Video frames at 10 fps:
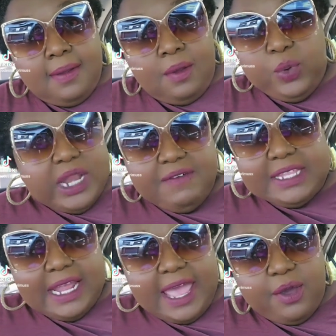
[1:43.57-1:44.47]
We never
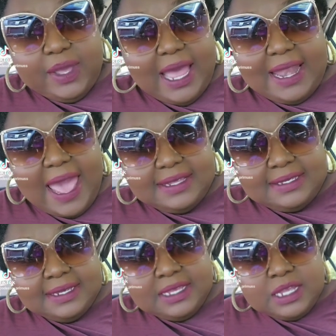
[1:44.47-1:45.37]
tell you we got light.
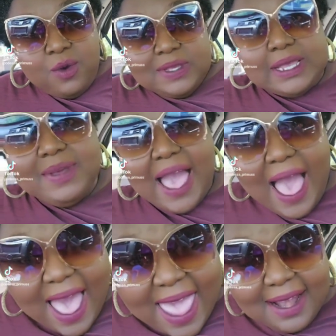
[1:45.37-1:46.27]
We say we got
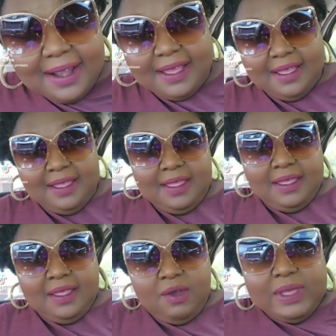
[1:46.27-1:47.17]
aisle.
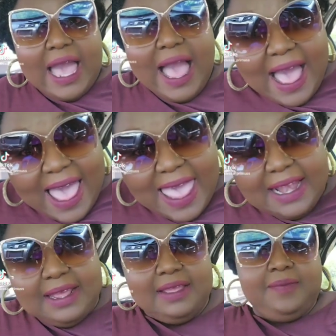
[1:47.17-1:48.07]
We got
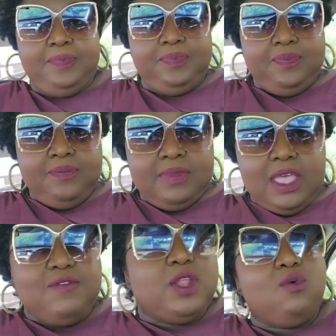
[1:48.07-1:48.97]
aisle.
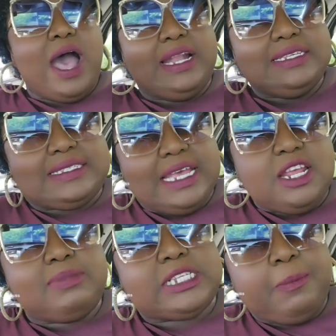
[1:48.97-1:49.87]
If you don't want the
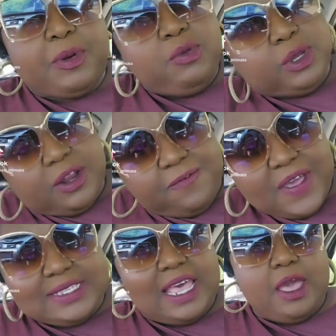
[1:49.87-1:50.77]
stadium slippery, we could have
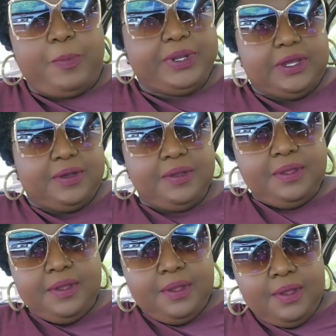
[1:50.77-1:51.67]
fixed it up, though.
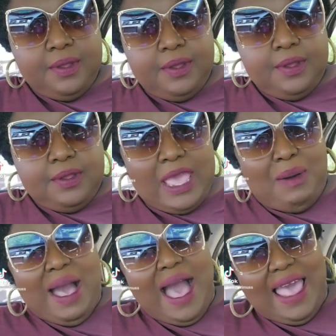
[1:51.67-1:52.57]

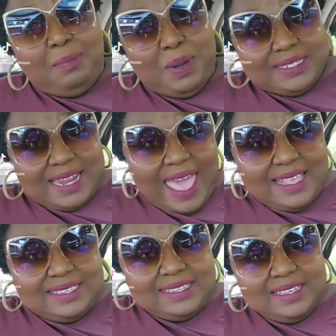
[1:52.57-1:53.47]
Y'all want aisle plus
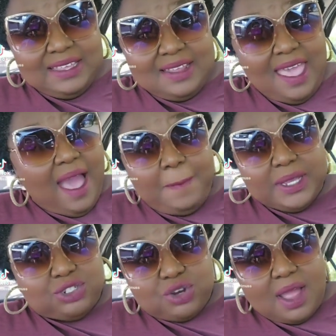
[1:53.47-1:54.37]
light? Y'all gonna pick
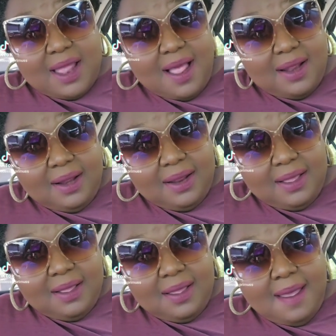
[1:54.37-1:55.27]
a struggle?
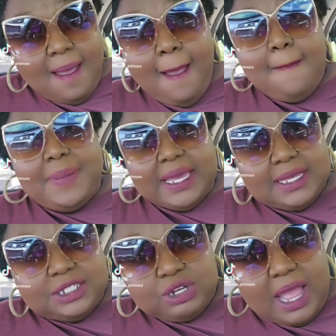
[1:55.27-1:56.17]
Pick
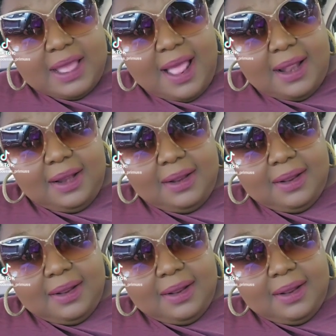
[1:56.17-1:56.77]
a struggle?